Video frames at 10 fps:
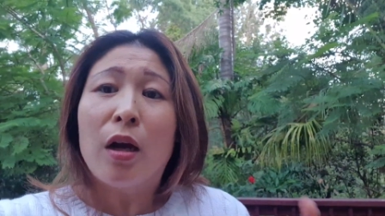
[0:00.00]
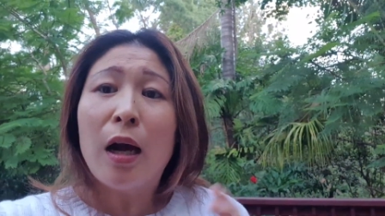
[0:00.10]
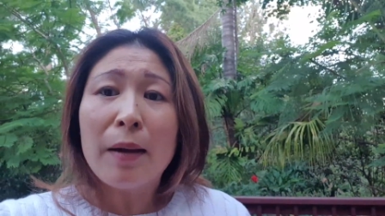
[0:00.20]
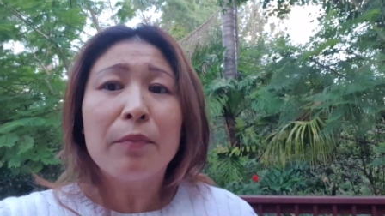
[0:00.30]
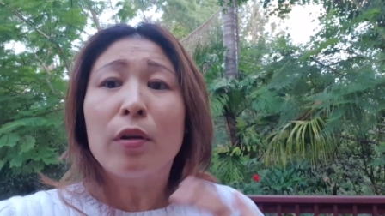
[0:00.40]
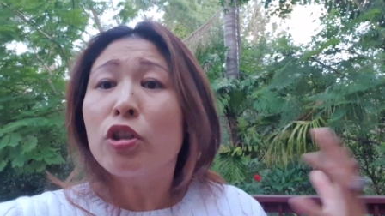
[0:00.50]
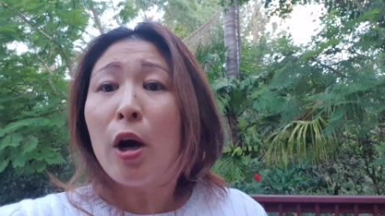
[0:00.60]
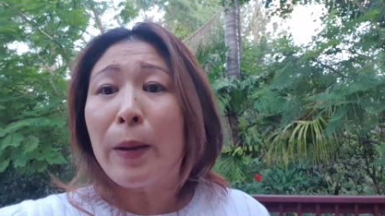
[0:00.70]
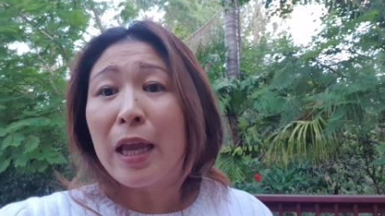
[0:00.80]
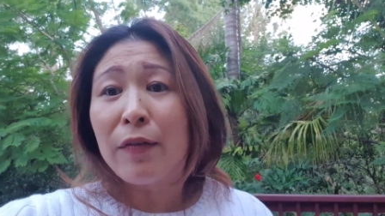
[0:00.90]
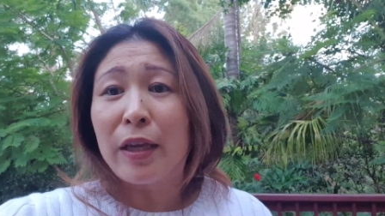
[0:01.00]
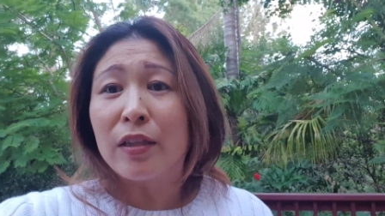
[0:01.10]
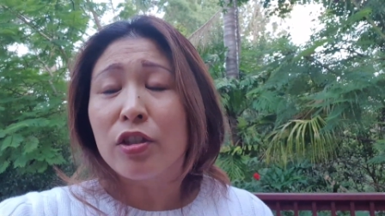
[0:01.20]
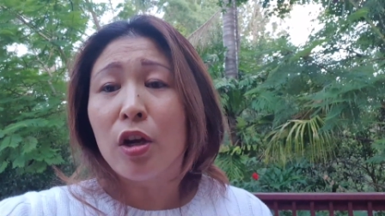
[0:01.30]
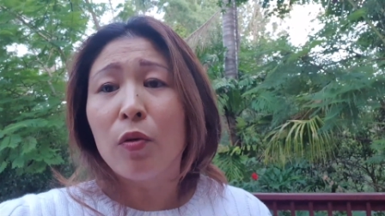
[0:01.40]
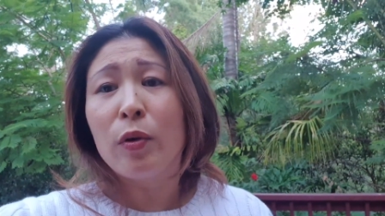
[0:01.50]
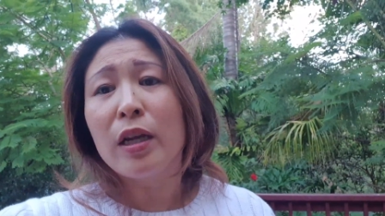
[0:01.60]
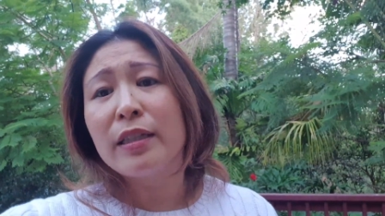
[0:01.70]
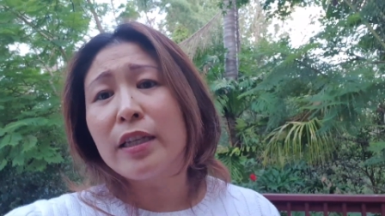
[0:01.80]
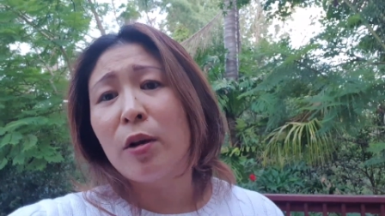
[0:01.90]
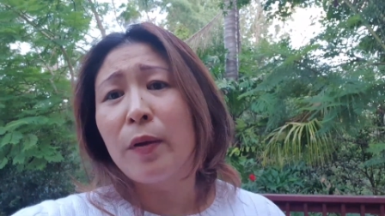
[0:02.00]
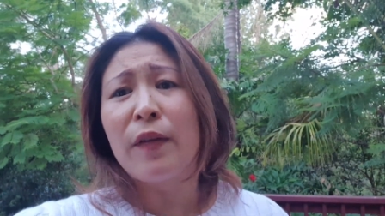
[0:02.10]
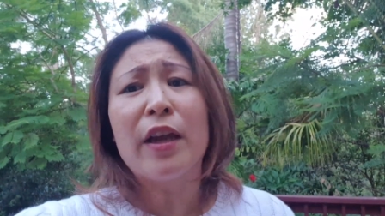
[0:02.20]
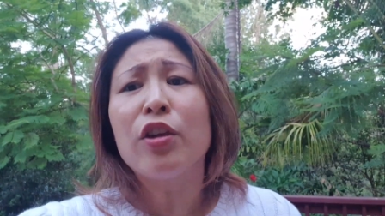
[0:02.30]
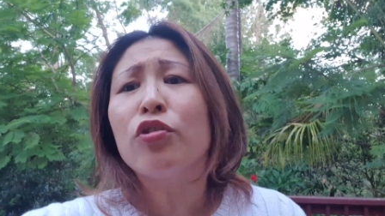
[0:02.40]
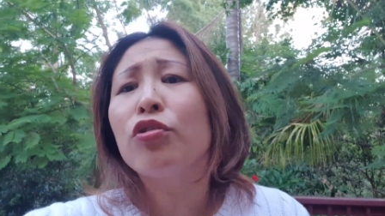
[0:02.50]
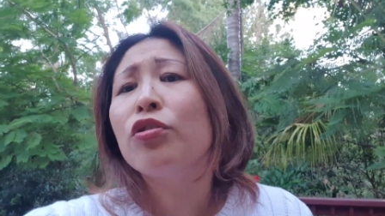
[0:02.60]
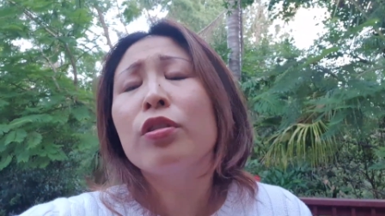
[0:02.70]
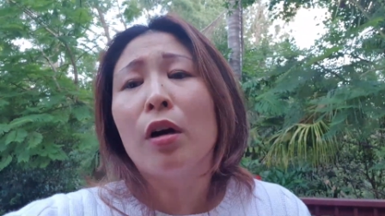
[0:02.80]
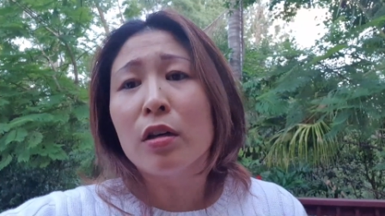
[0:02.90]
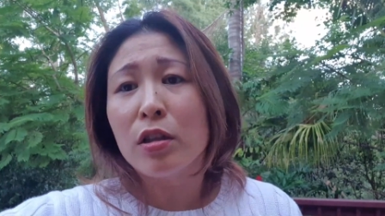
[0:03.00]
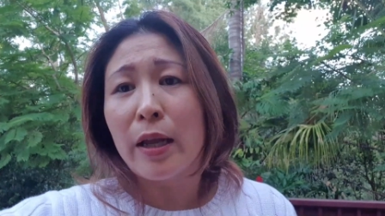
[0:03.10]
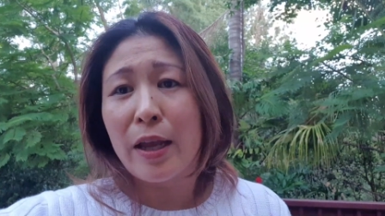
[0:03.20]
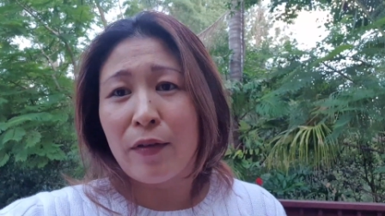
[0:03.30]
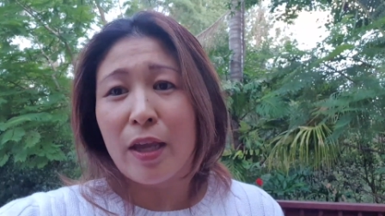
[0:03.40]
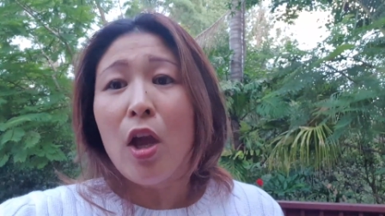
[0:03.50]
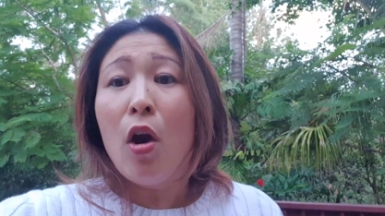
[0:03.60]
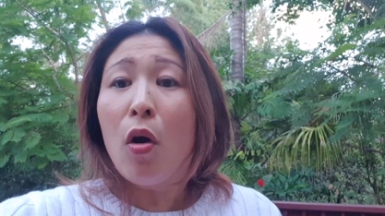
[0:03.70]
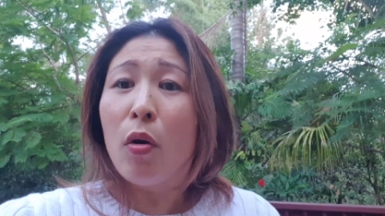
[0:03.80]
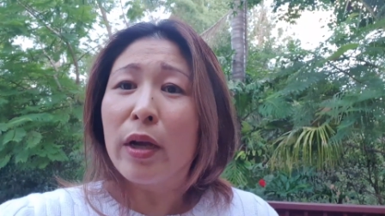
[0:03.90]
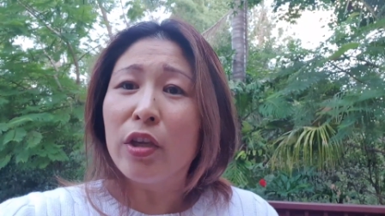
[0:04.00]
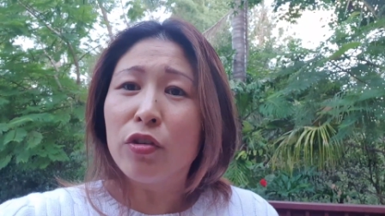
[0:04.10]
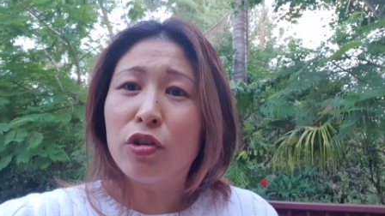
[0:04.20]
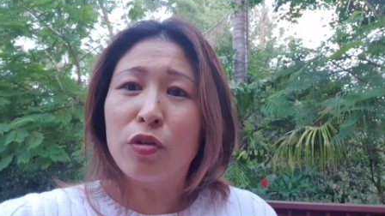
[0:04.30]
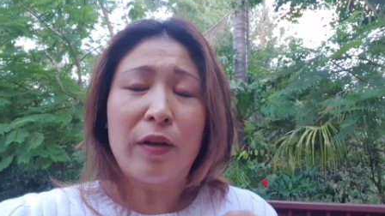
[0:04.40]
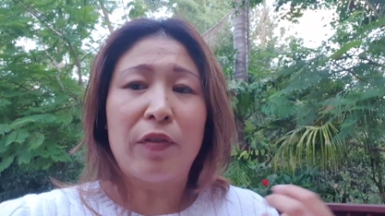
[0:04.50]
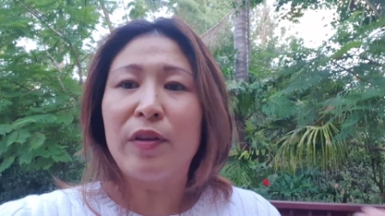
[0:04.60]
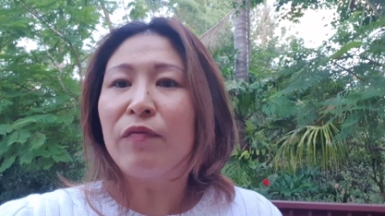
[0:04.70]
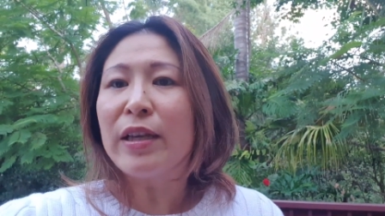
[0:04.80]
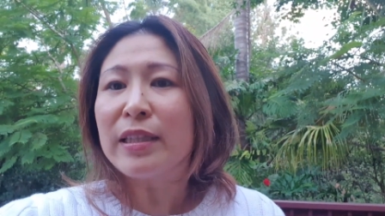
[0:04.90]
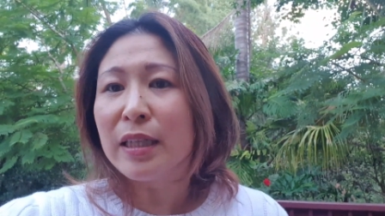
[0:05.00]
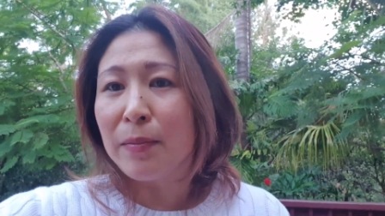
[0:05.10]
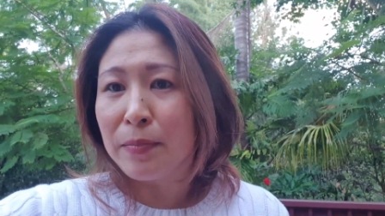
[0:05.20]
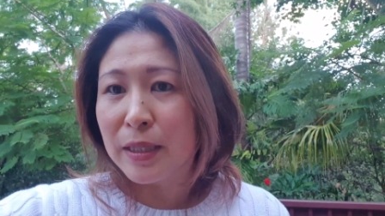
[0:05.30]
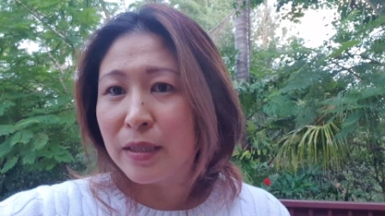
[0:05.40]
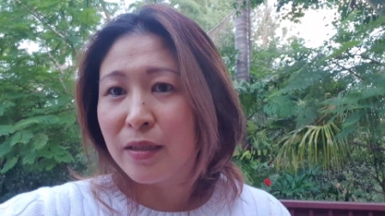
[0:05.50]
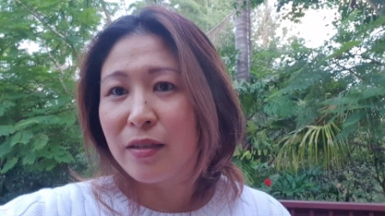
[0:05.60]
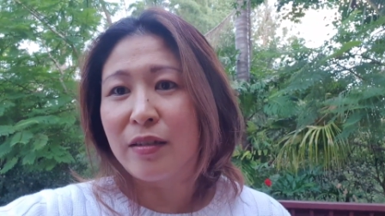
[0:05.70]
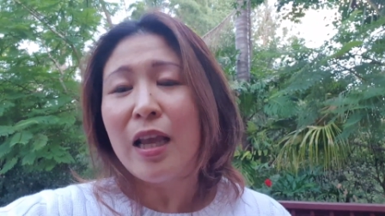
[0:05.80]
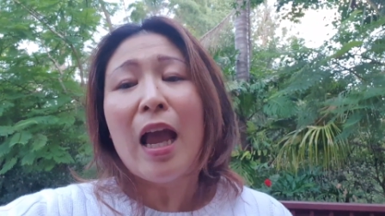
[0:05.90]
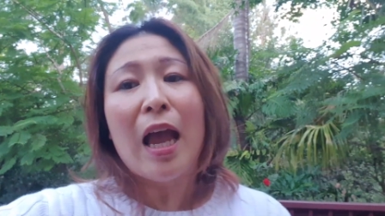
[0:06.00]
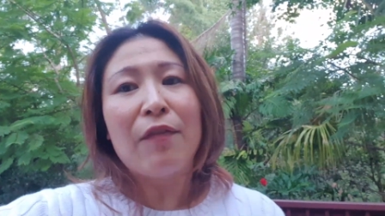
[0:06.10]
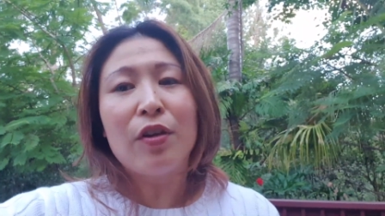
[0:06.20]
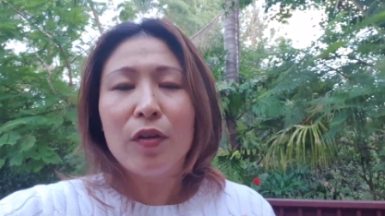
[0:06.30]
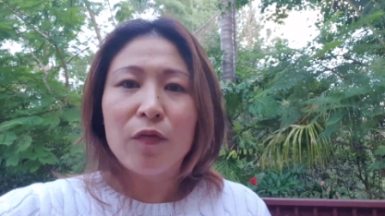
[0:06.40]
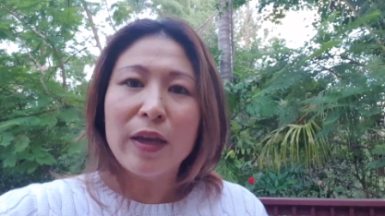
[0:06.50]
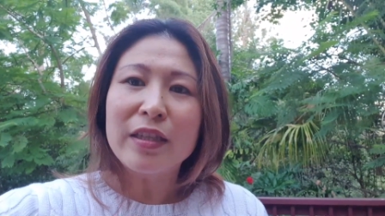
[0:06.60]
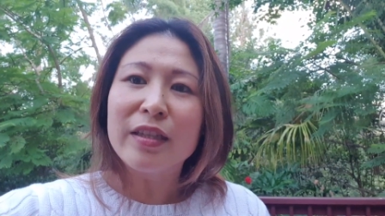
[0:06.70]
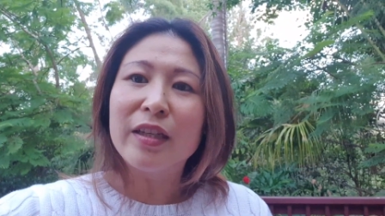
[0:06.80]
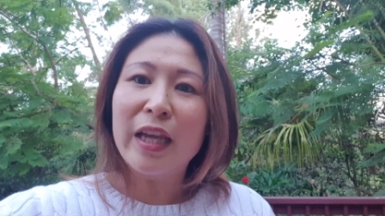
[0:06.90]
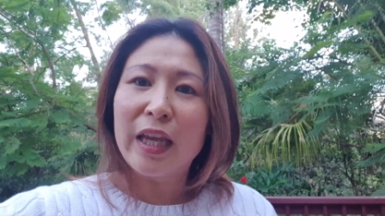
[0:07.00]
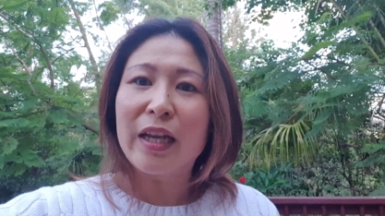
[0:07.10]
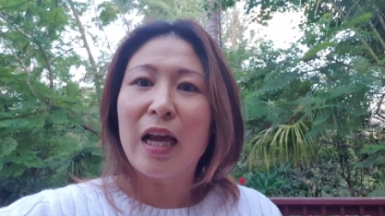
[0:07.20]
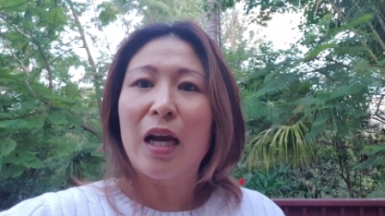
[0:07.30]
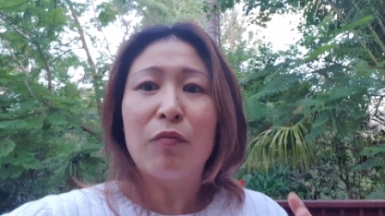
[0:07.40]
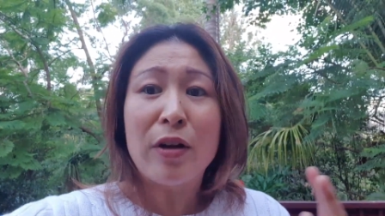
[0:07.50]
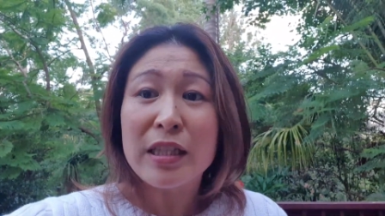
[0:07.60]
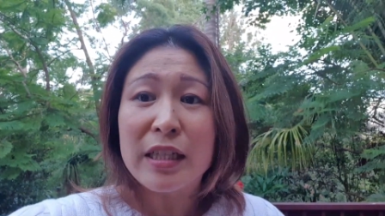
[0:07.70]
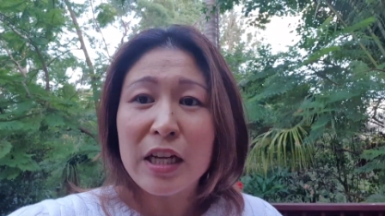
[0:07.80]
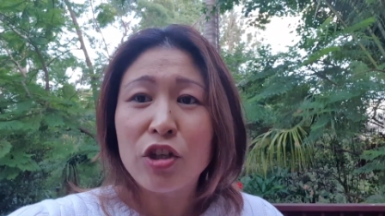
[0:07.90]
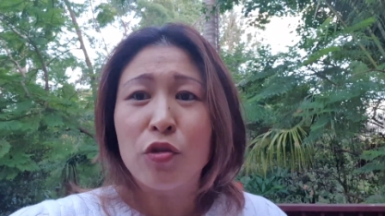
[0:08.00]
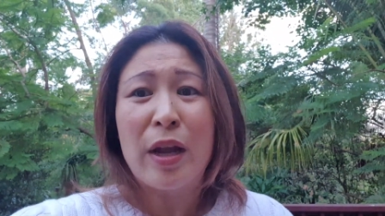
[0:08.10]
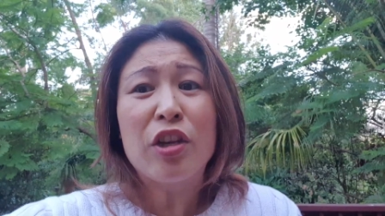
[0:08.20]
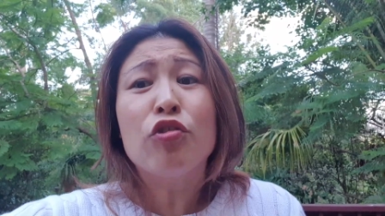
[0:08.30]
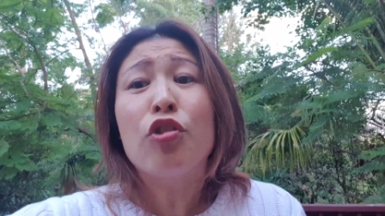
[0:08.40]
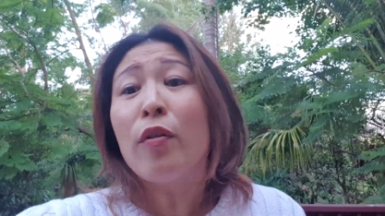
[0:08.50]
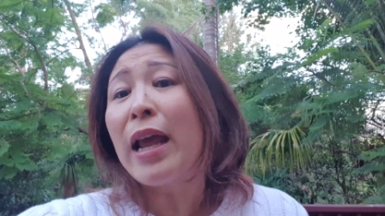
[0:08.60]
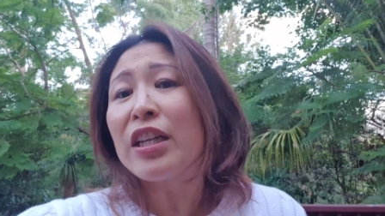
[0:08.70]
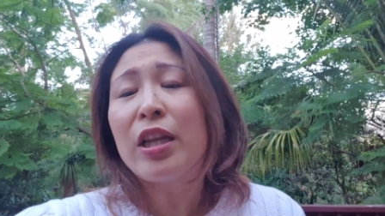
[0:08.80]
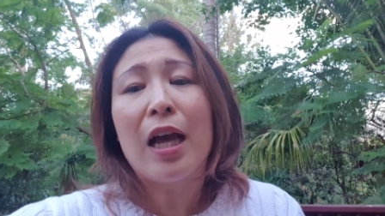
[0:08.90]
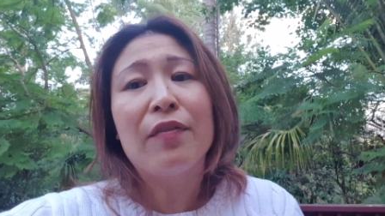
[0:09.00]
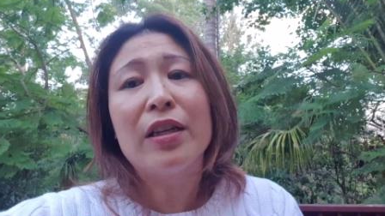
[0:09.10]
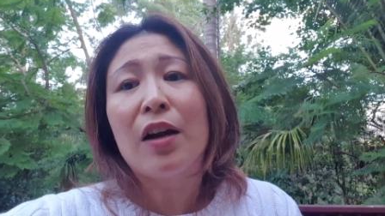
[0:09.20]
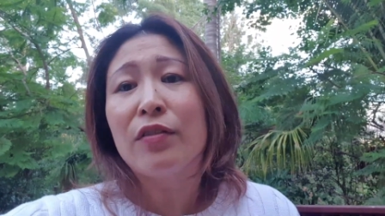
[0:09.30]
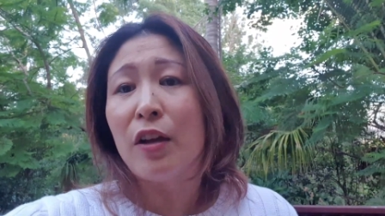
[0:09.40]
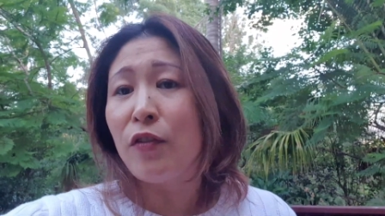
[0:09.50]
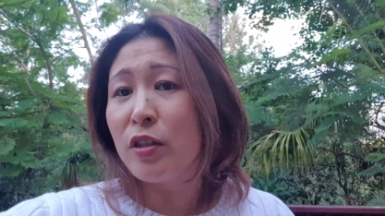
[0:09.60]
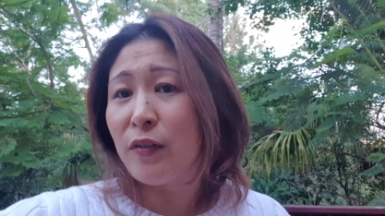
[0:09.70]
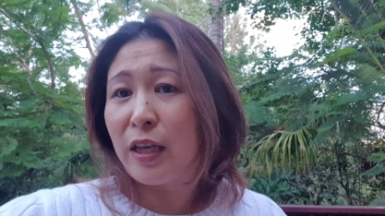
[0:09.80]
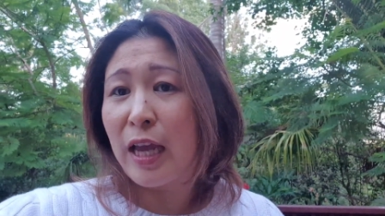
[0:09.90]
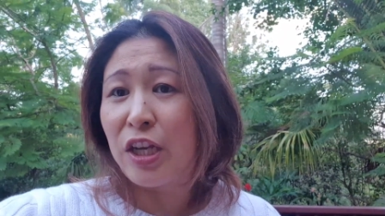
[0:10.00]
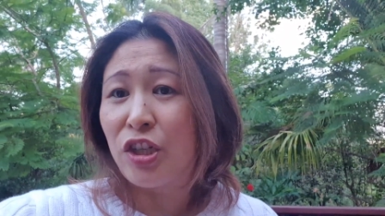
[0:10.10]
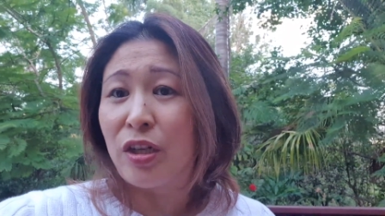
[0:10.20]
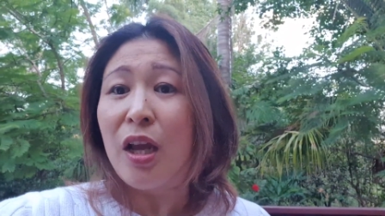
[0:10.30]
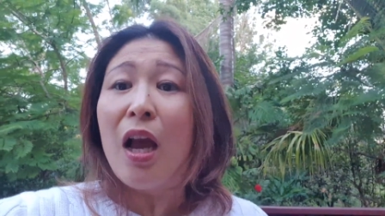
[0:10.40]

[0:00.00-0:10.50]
um, top heavy. So when I say top heavy, are you too stocks heavy or are you too, have you invested in businesses? Have you invested in um, residential and you don't actually have enough diversification?